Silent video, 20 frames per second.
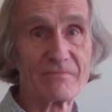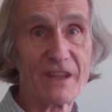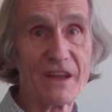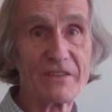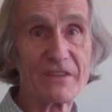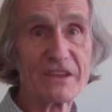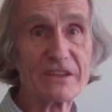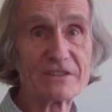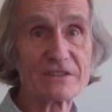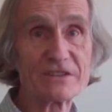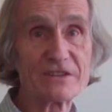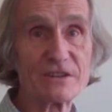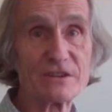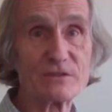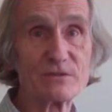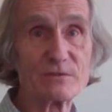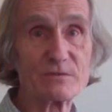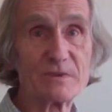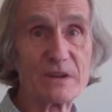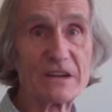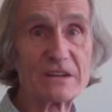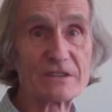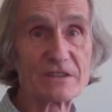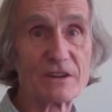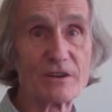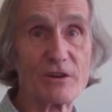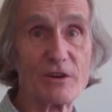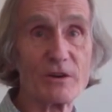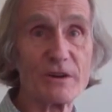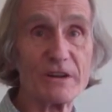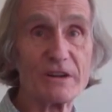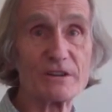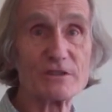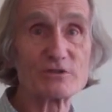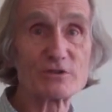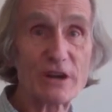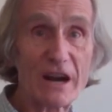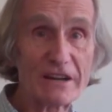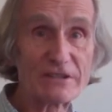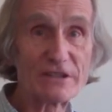And these two interlock in a
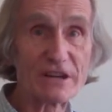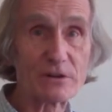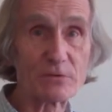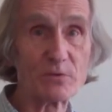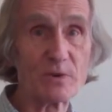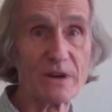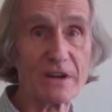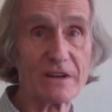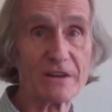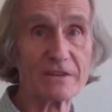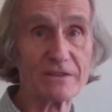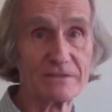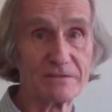tragic way,